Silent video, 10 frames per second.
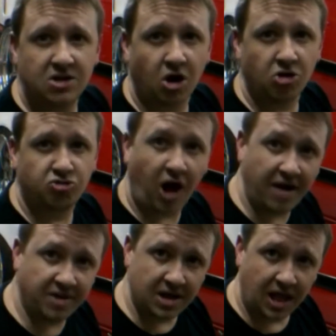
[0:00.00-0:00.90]
our
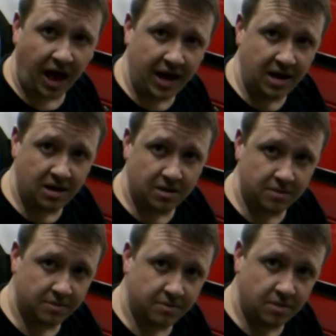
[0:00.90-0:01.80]
driving light,
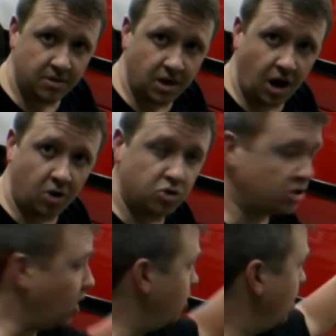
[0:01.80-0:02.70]

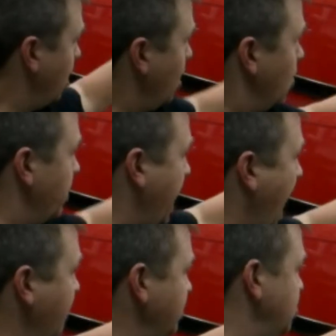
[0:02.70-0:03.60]
so we
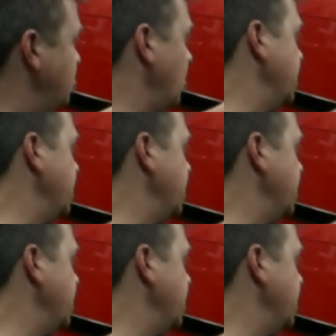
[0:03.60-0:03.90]
have it starting